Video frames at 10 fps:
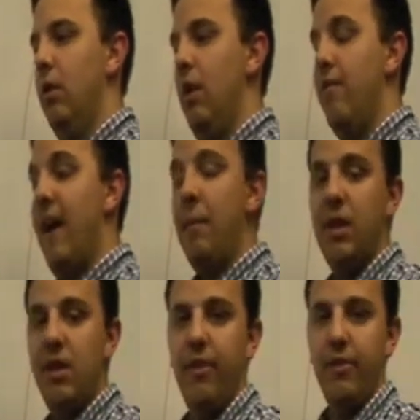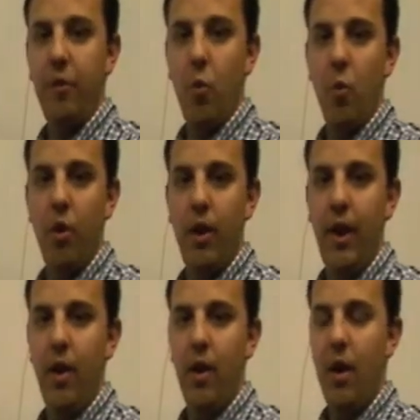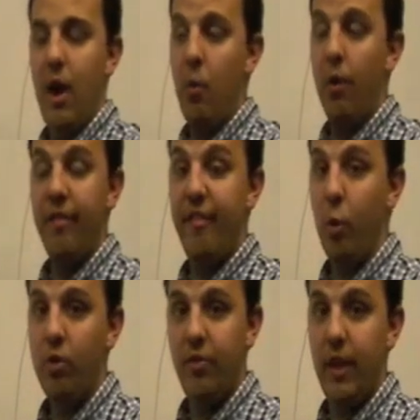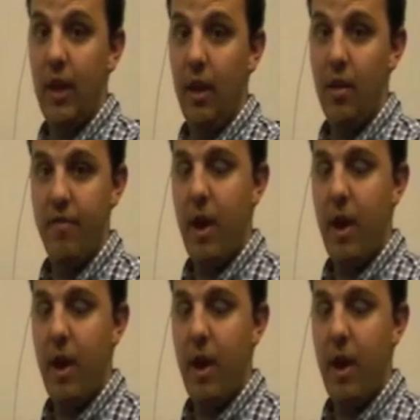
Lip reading: if I'm a defensive coordinator, I want to force the give.